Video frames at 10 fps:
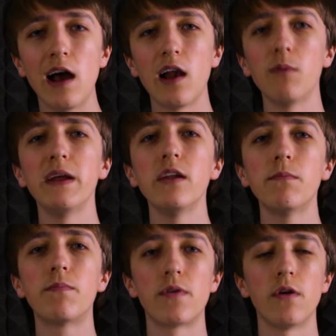
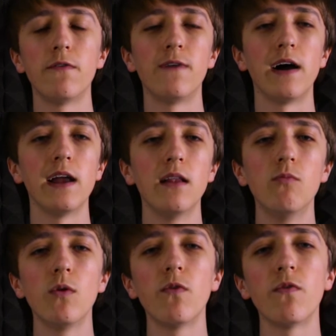aluminium profile
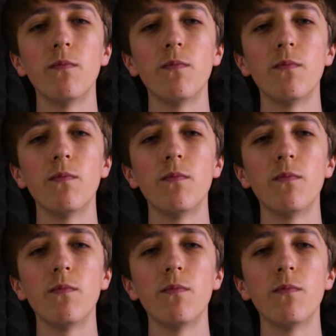with